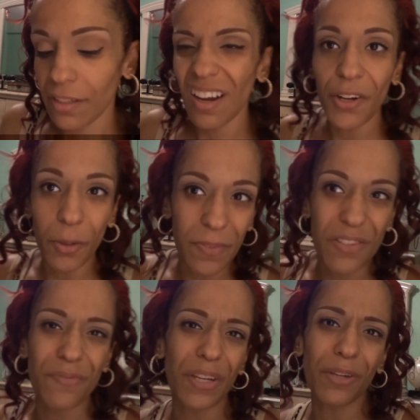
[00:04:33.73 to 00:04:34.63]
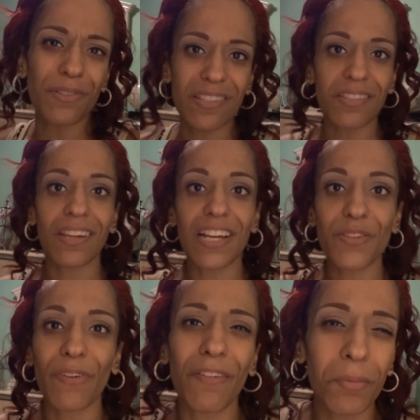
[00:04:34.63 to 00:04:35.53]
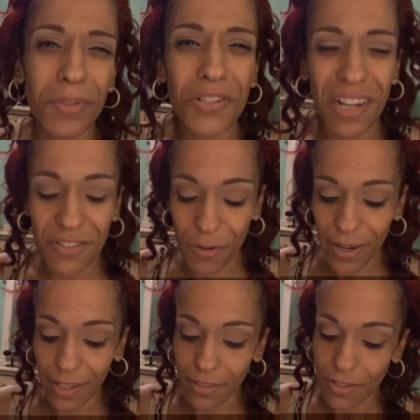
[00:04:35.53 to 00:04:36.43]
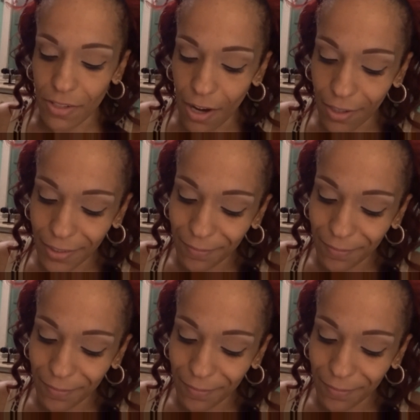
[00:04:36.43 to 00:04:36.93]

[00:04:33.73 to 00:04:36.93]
I hope this video doesn't last forever, but you guys know I like to talk.